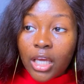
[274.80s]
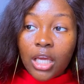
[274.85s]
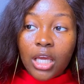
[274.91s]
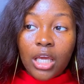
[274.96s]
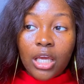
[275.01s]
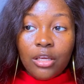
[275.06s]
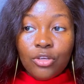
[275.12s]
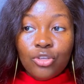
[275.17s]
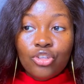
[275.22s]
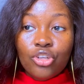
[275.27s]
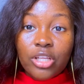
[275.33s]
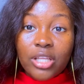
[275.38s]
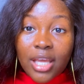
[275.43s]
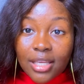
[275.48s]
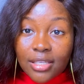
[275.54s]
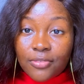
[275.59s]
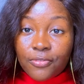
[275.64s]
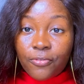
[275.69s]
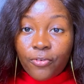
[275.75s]
you know
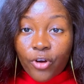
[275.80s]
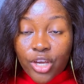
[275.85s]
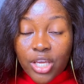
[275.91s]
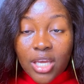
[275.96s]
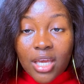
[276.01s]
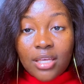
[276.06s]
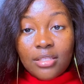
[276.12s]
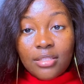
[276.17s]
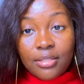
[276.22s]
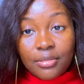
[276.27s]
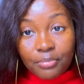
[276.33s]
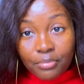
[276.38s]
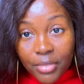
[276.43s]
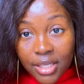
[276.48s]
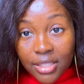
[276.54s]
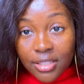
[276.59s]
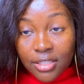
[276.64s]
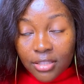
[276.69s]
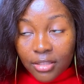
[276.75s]
there's 4 years
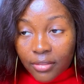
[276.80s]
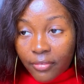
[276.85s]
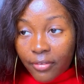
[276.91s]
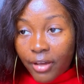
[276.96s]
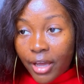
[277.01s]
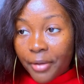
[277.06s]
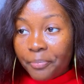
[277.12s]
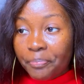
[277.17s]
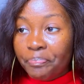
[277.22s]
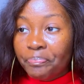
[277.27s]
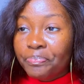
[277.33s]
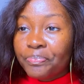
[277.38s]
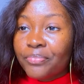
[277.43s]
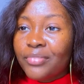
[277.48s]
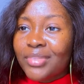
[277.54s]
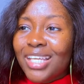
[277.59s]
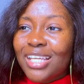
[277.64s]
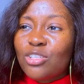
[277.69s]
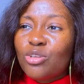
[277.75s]
medicine, right?
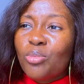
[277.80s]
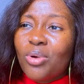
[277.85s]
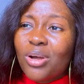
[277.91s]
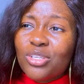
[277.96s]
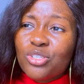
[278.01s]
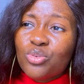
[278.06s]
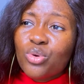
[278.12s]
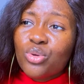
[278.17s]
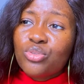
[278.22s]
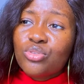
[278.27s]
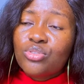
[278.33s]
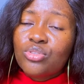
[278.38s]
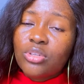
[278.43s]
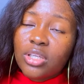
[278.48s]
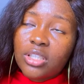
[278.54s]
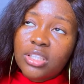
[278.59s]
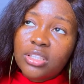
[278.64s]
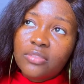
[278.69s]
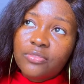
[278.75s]
There's some courses you want to
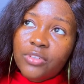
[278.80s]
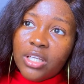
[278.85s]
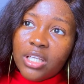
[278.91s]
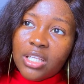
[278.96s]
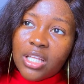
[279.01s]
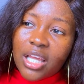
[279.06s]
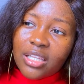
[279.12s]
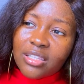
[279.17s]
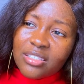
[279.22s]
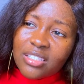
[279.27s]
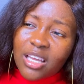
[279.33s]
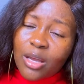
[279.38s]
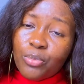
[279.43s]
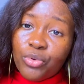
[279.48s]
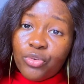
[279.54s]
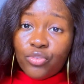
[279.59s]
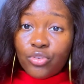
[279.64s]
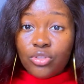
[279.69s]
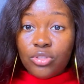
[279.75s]
study. For
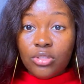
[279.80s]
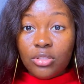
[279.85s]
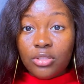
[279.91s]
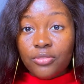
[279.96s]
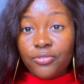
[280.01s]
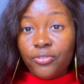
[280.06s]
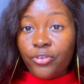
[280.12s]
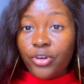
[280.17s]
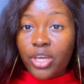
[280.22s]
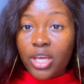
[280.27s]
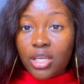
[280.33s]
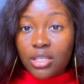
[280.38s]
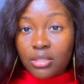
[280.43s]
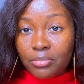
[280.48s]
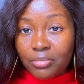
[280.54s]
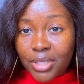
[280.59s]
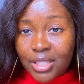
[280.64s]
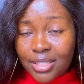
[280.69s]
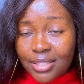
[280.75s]
example, if you study 4 years
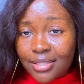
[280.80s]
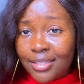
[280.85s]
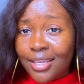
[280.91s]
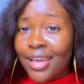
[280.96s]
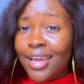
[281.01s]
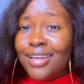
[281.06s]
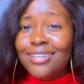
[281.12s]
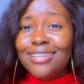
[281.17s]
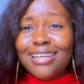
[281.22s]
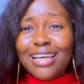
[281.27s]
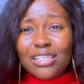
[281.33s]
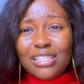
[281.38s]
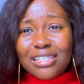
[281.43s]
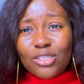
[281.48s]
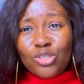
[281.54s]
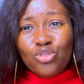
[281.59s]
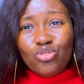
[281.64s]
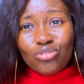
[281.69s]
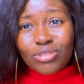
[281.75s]
medicine, there are
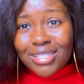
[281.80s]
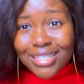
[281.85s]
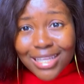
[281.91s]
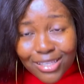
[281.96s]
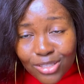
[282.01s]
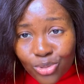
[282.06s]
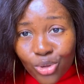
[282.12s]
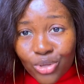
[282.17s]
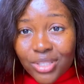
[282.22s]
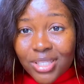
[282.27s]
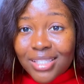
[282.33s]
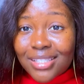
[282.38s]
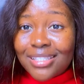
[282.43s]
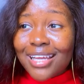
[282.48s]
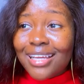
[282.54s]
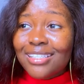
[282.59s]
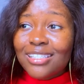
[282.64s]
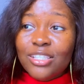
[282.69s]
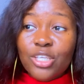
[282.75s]
these useless courses
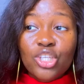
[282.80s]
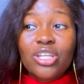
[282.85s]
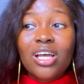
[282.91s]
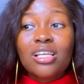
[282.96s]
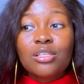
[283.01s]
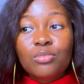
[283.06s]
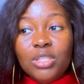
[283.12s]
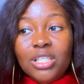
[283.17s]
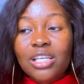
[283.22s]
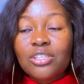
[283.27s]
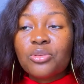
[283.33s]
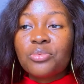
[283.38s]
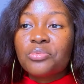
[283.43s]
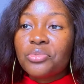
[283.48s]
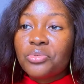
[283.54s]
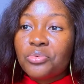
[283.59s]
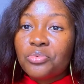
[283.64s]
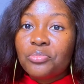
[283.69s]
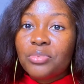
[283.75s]
that, in as much as some
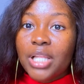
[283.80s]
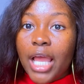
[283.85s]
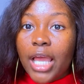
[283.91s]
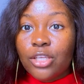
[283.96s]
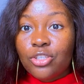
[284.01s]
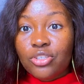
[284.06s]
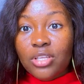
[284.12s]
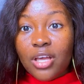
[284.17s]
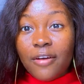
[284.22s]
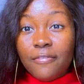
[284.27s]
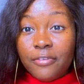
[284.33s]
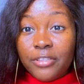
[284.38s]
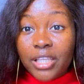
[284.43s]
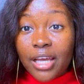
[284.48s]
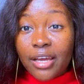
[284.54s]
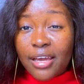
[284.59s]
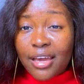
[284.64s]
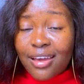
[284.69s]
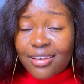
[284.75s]
schools will be like, just have
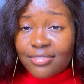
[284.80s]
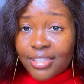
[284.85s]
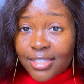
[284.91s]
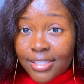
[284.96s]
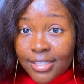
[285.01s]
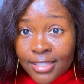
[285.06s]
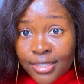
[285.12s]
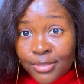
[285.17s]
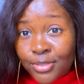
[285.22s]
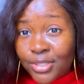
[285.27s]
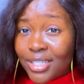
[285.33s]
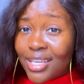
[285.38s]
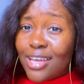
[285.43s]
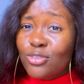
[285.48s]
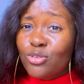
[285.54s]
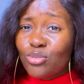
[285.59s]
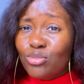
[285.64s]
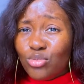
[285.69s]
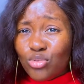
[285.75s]
undergraduate degree, there are
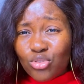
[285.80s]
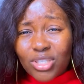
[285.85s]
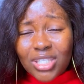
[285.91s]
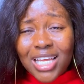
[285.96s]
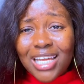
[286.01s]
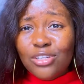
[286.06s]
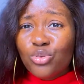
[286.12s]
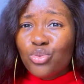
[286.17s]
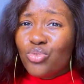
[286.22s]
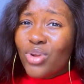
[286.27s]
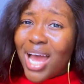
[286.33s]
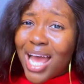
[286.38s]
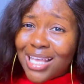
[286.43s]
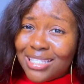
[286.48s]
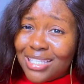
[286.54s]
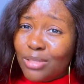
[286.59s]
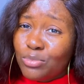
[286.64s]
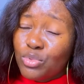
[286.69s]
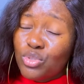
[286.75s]
some schools now do not
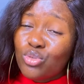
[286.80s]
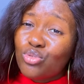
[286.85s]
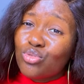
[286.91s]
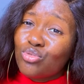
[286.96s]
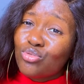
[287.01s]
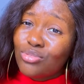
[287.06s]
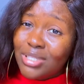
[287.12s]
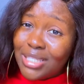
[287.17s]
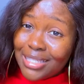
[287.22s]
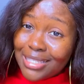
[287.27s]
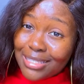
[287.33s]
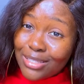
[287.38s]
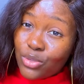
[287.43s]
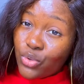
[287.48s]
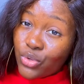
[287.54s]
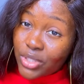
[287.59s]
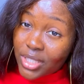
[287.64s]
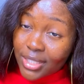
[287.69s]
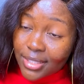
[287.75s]
accept those useless
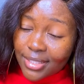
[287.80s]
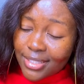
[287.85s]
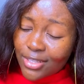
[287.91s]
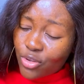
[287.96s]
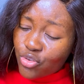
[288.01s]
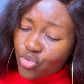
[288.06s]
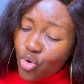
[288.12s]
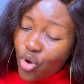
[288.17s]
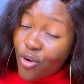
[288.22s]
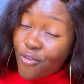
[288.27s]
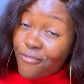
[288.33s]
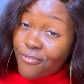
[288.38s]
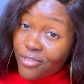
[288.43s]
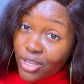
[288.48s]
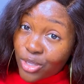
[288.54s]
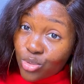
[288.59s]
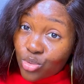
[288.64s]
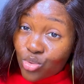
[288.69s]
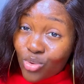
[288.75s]
courses. No
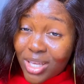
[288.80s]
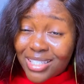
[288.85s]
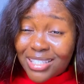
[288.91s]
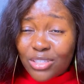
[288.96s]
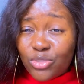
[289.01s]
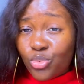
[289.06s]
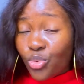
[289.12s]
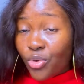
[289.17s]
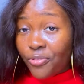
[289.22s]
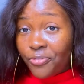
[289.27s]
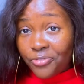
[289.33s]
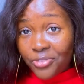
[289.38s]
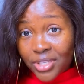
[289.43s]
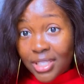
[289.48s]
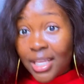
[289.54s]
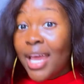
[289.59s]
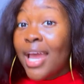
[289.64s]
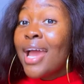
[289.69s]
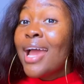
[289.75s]
offense. So I said no offense.
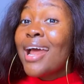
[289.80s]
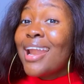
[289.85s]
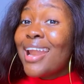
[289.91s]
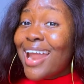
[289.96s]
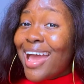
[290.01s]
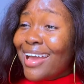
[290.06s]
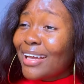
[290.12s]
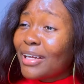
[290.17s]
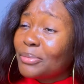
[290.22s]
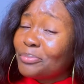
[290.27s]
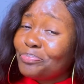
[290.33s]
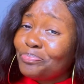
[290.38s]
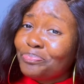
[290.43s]
Like,